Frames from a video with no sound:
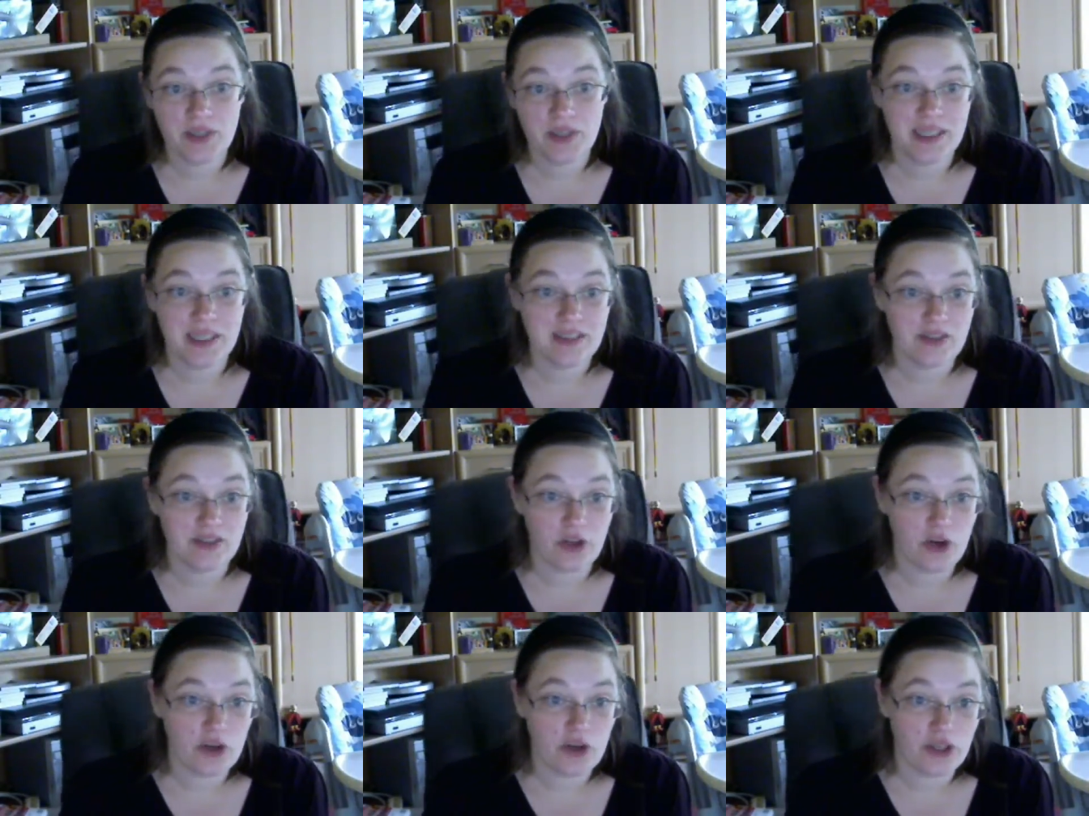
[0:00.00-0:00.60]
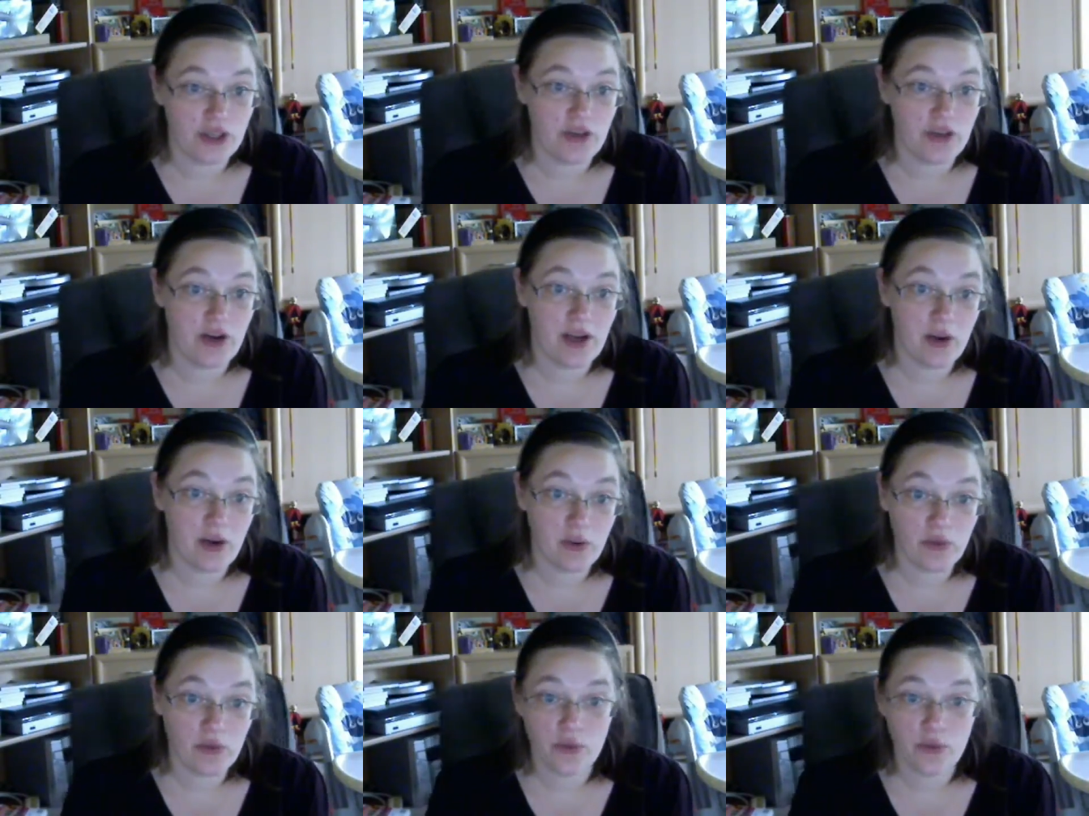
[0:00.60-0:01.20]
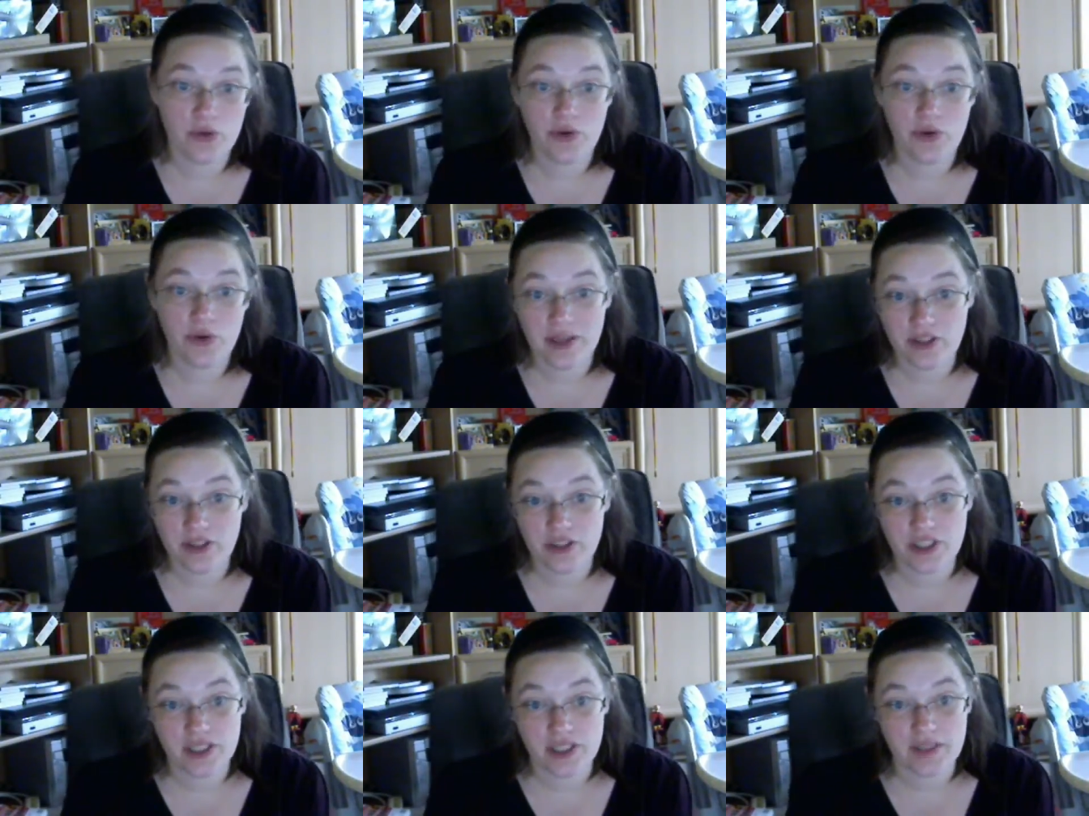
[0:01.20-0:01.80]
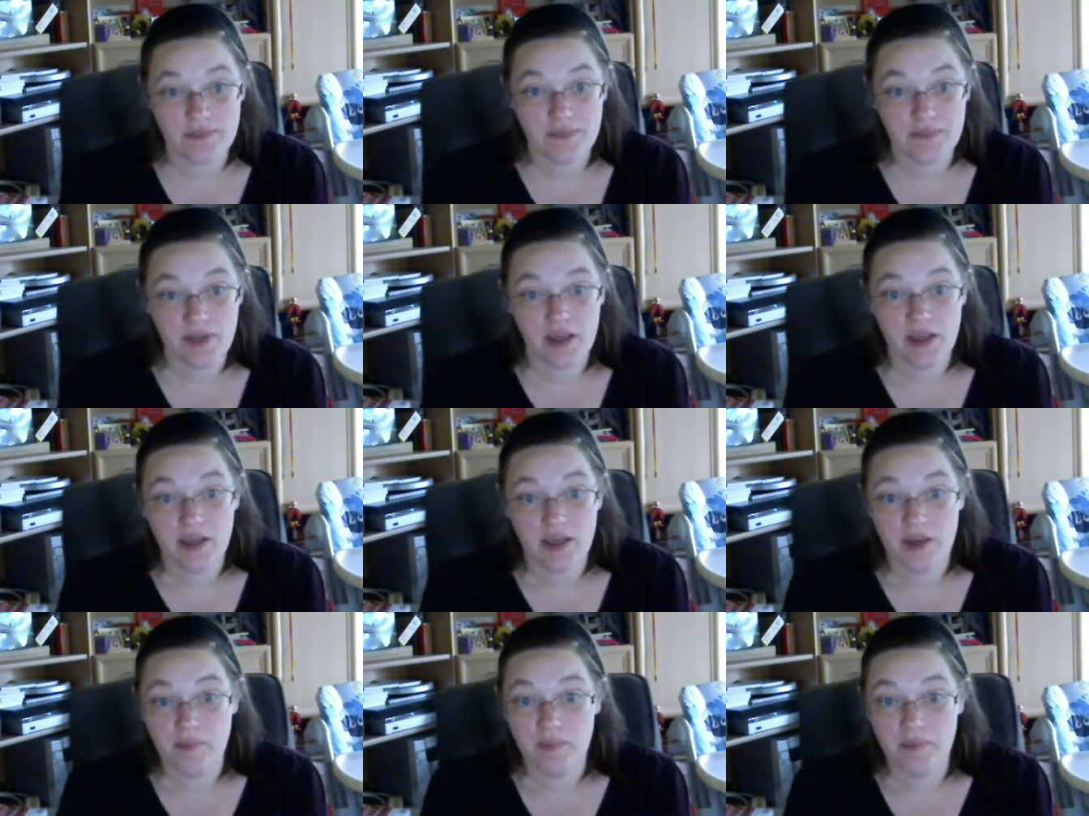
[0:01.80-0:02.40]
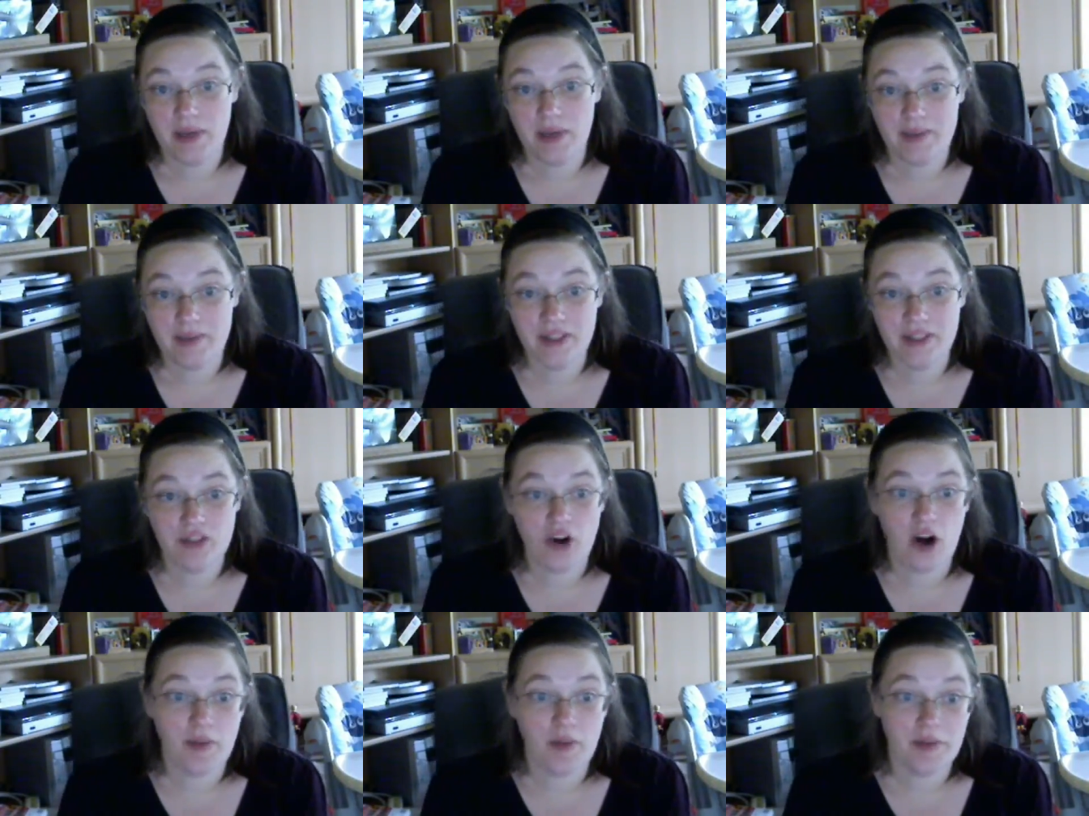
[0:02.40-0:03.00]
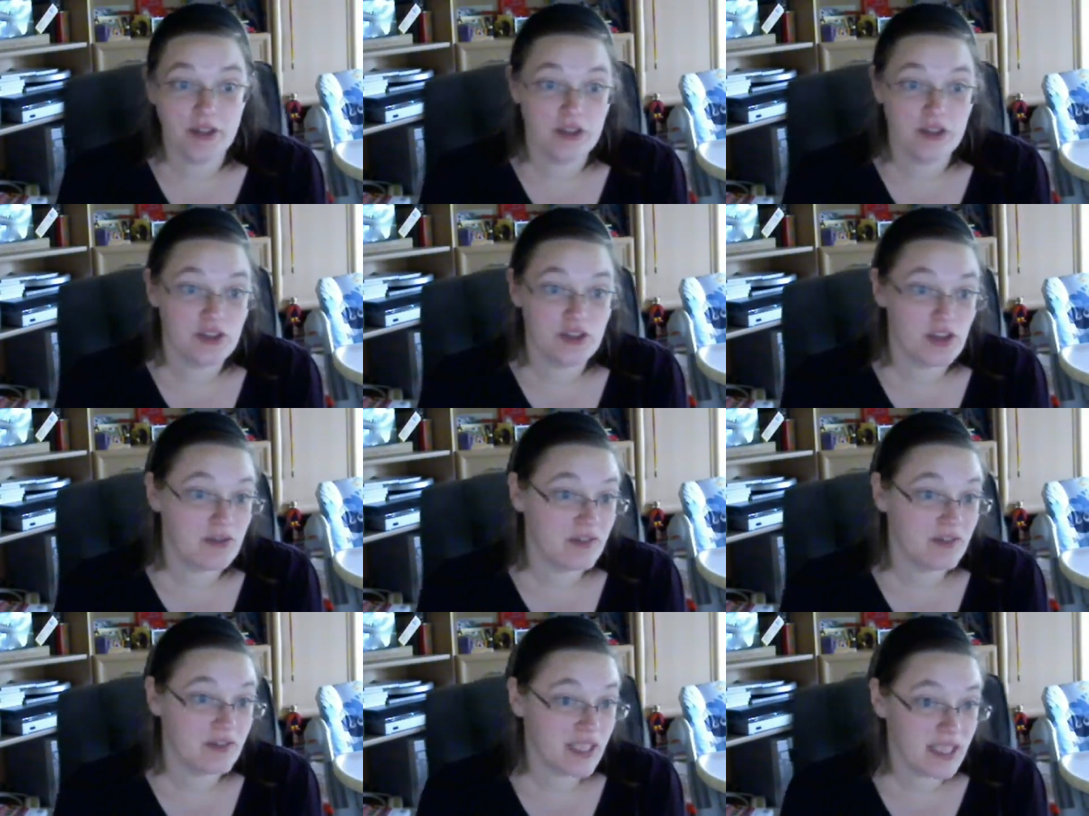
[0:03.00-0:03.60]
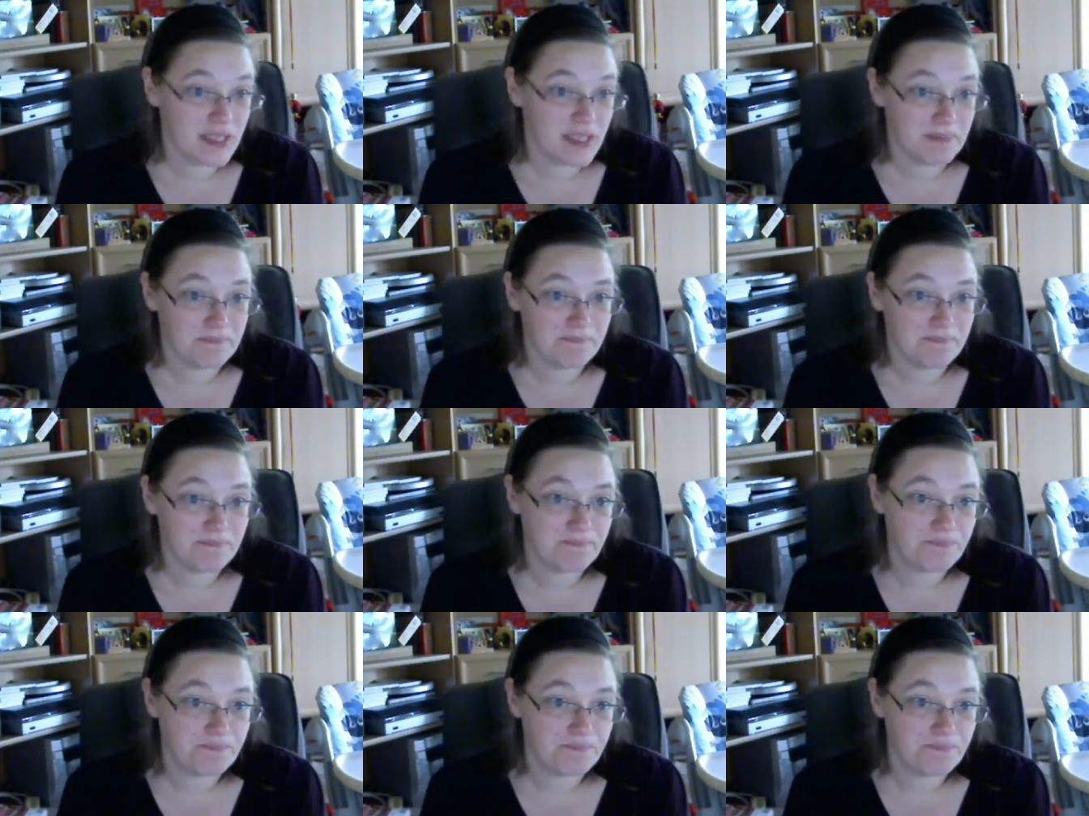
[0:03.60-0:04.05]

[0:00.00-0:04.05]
Is it hurting your health or your energy? Maybe it's harming your self-esteem.